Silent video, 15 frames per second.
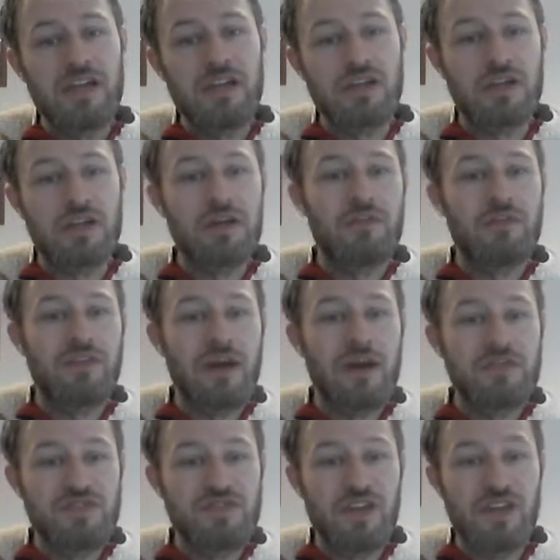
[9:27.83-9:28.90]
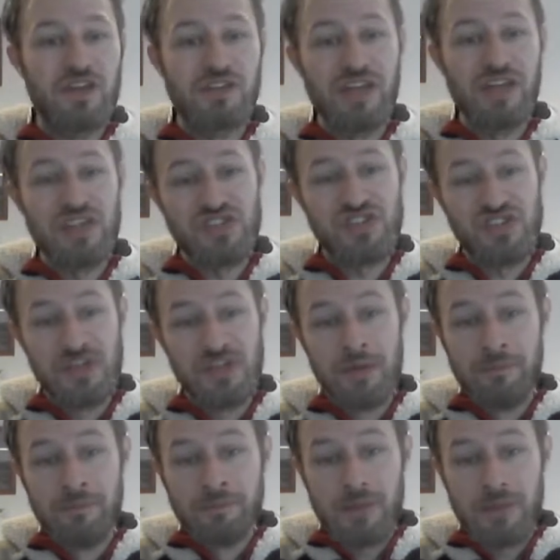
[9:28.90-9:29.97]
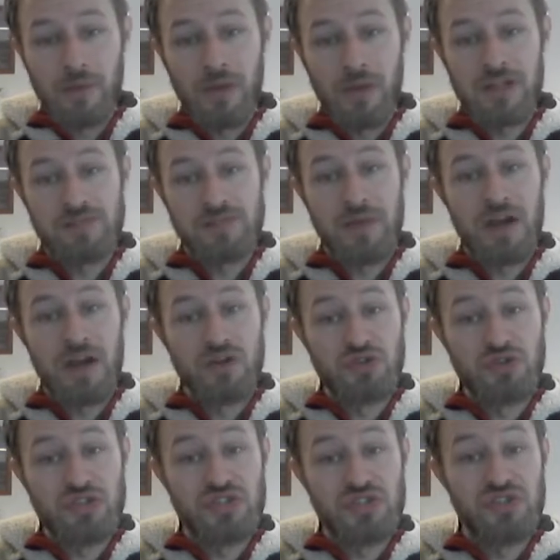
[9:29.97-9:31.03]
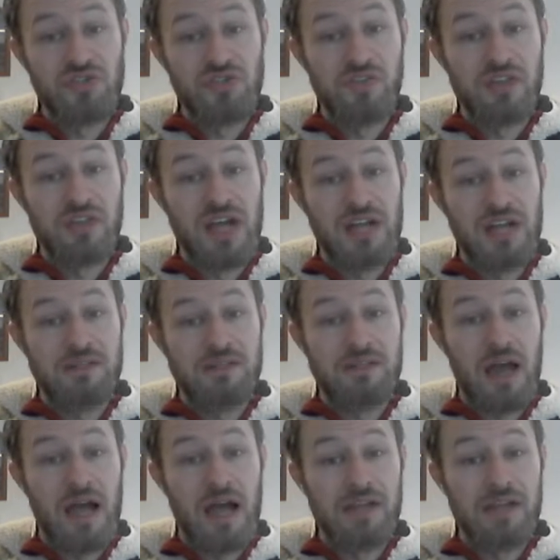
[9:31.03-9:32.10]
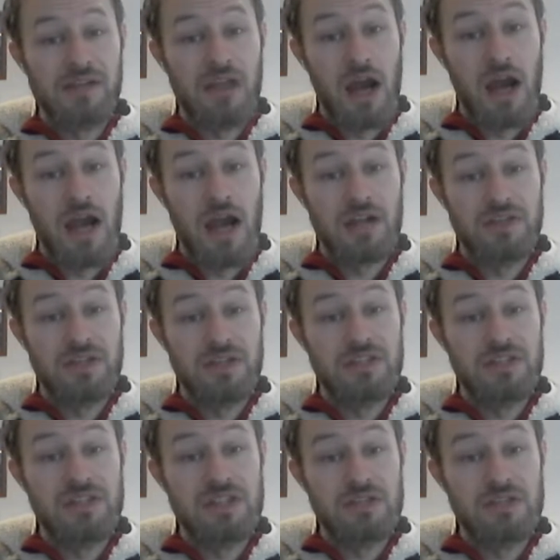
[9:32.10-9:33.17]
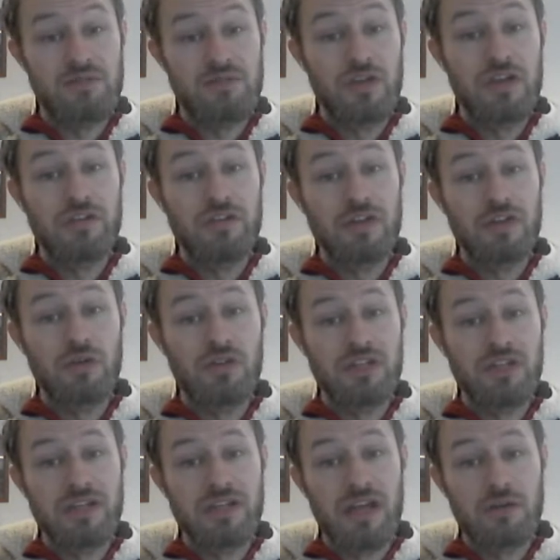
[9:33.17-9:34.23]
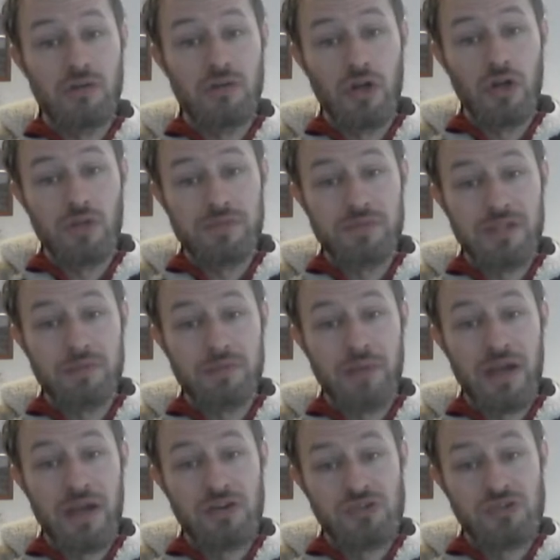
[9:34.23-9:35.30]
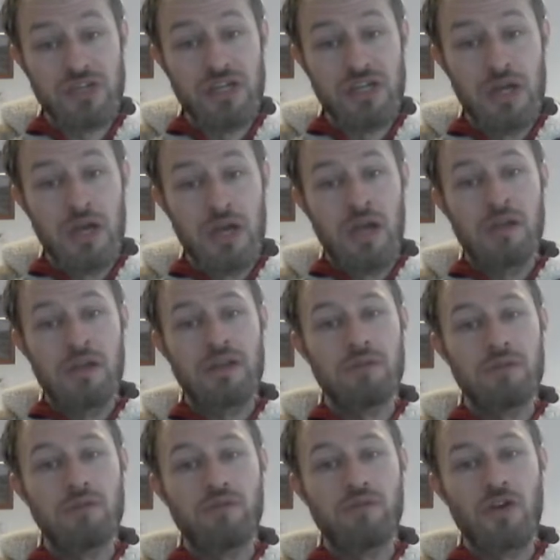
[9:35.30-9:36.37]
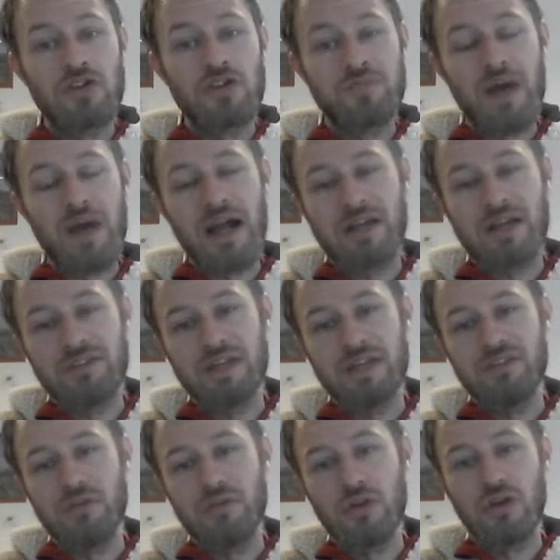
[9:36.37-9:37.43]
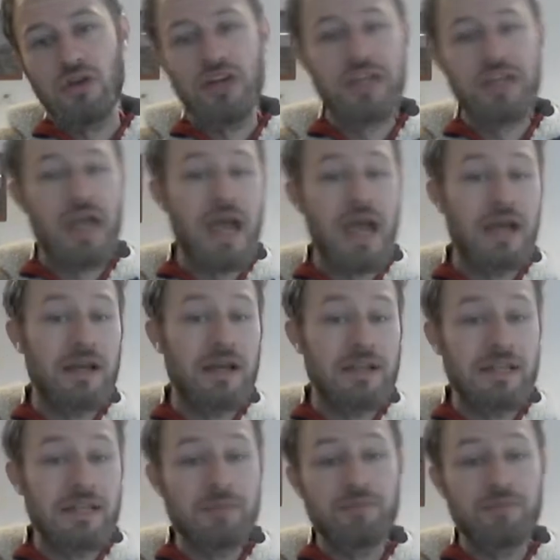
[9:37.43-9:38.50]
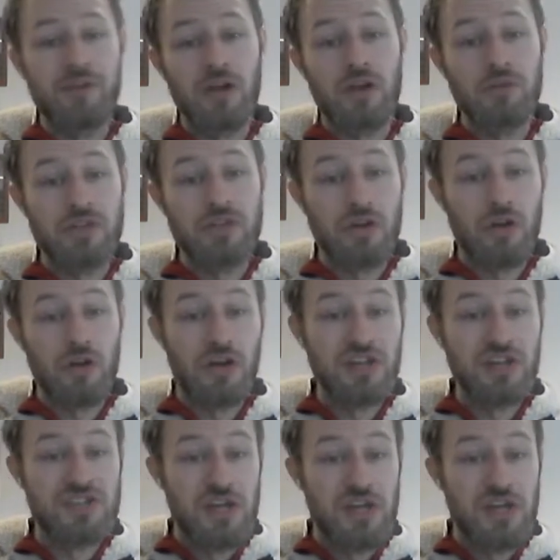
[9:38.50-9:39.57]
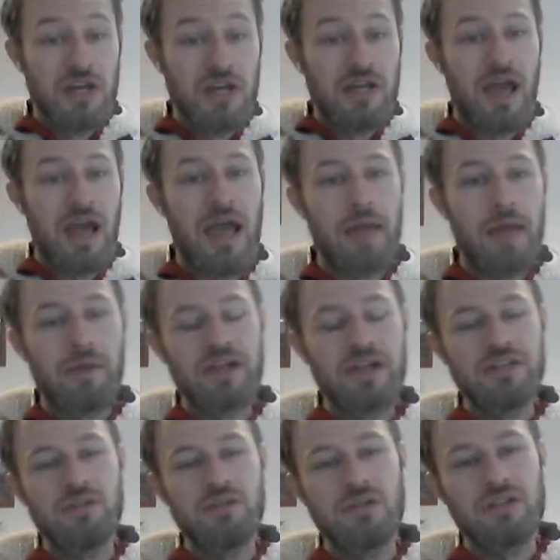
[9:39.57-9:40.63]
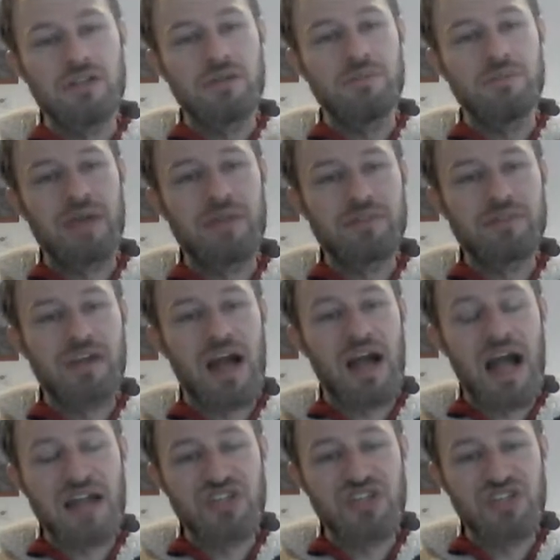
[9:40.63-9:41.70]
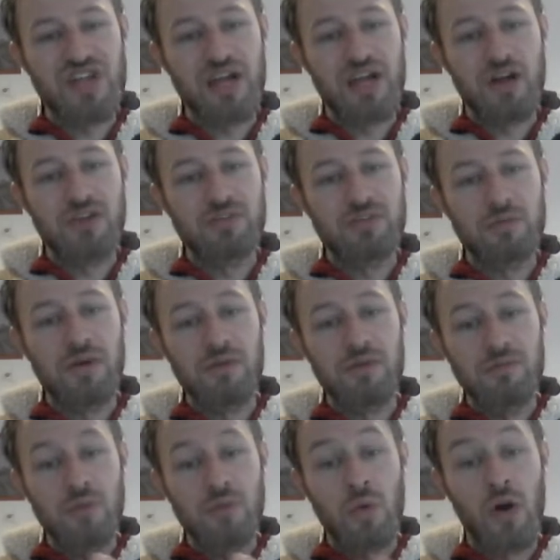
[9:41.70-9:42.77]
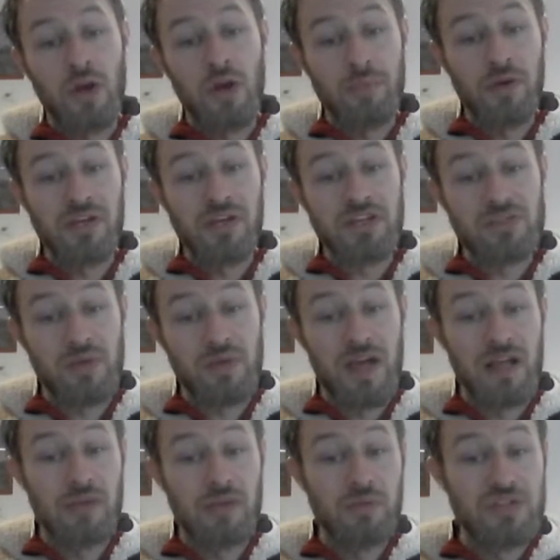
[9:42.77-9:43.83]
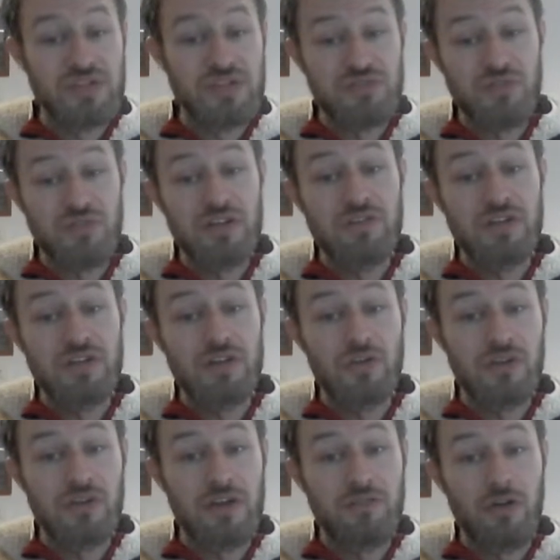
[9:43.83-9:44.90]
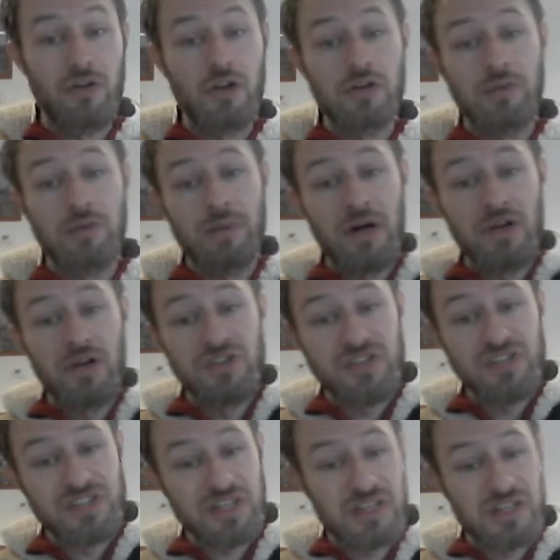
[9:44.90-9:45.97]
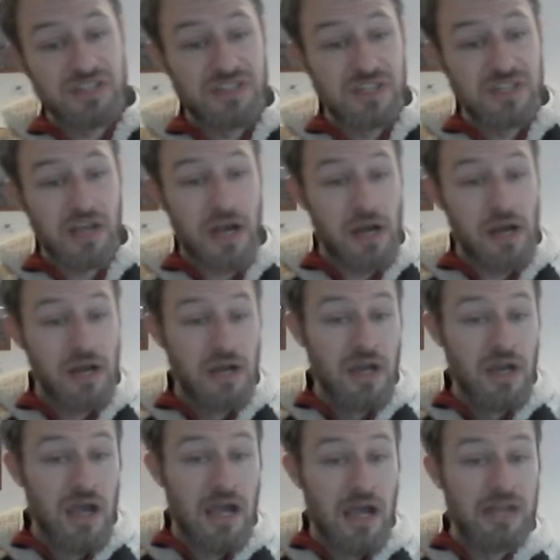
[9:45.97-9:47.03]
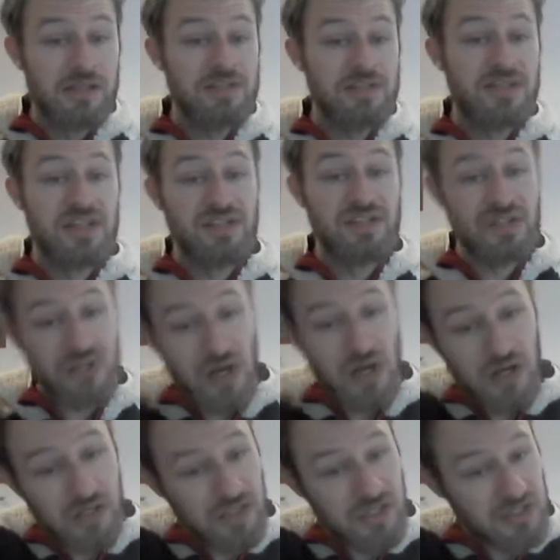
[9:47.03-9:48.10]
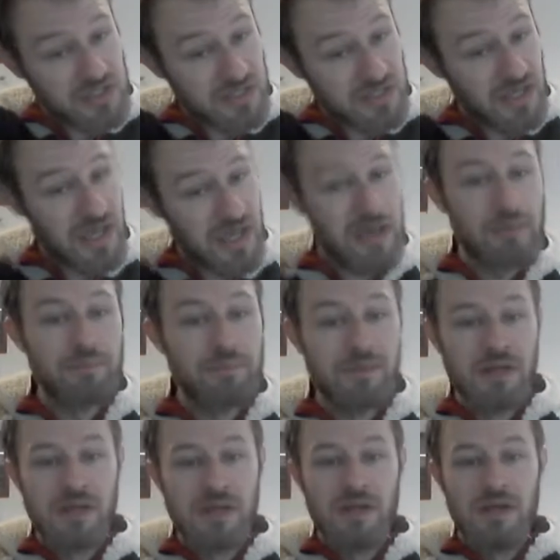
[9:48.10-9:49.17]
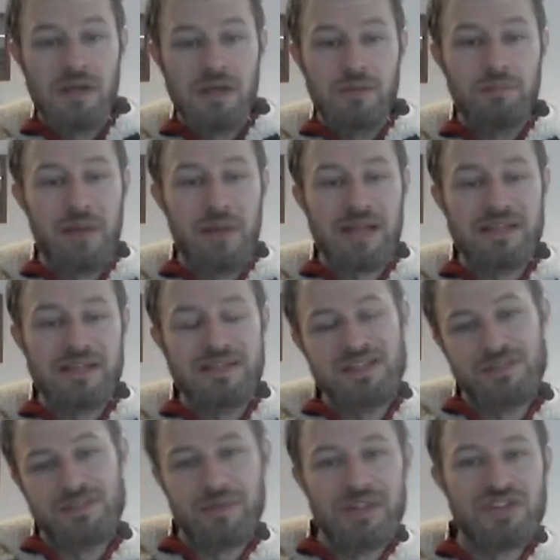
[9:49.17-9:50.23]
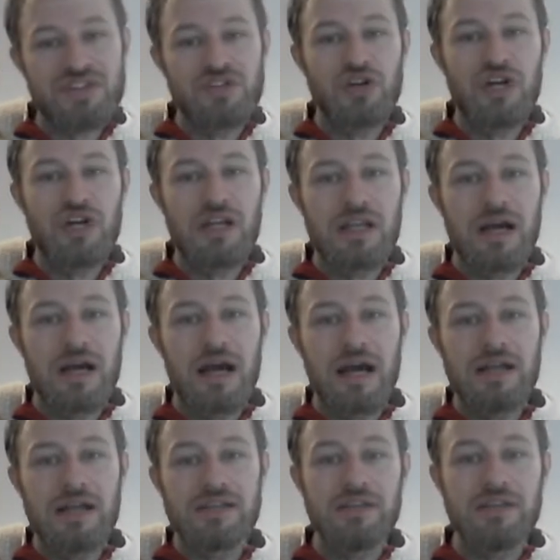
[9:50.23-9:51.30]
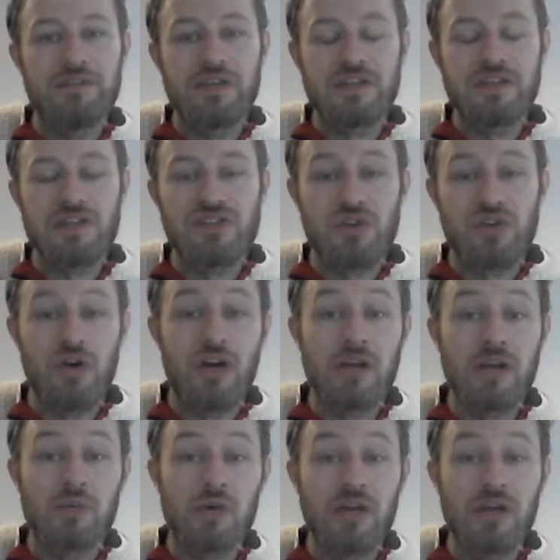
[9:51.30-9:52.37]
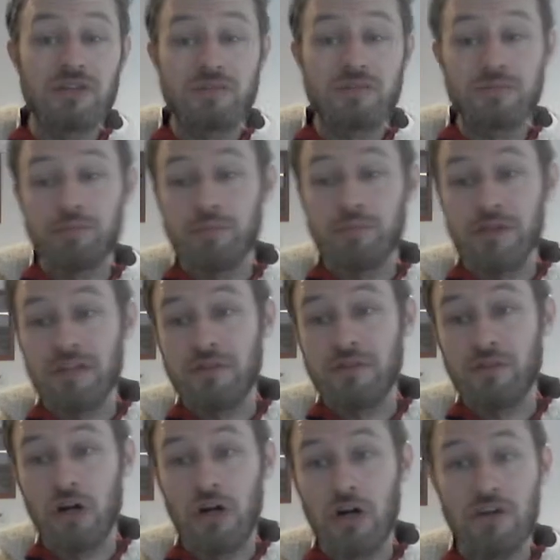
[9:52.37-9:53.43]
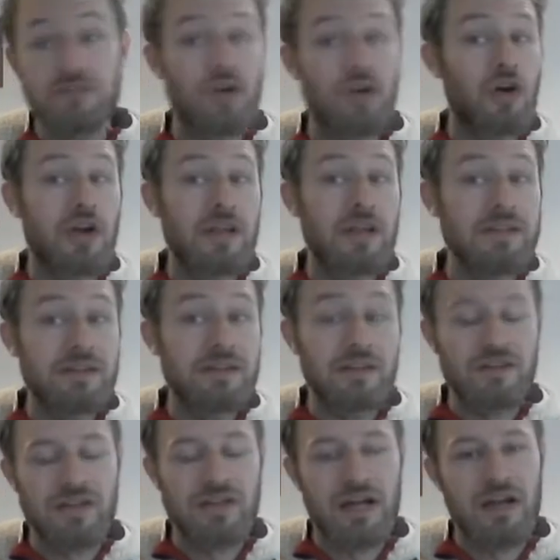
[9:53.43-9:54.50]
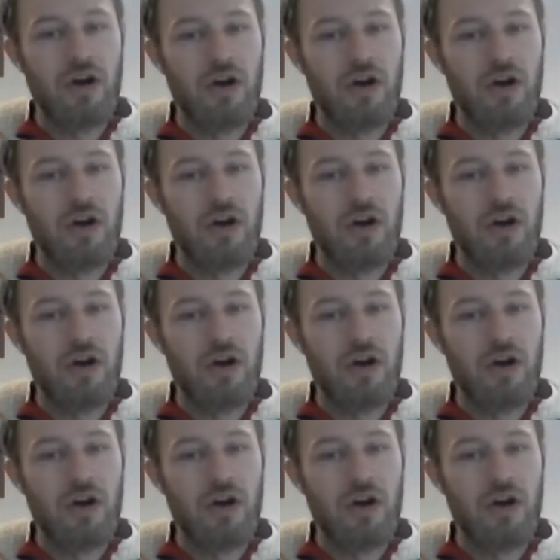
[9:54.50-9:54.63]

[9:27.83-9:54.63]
like a farmer's field like this, where there's boundaries and stuff like that, and the cart is really, really good, you can get right up to the boundary, then reverse back, then do a line again, and keep following your lines. And you'll be able to hatch that onto a quad bike as well, which is really, really good. They're vertical poles, as you can see there, and the sensors are little magnetism in the soil, and if there's ironwork being involved or anything like that,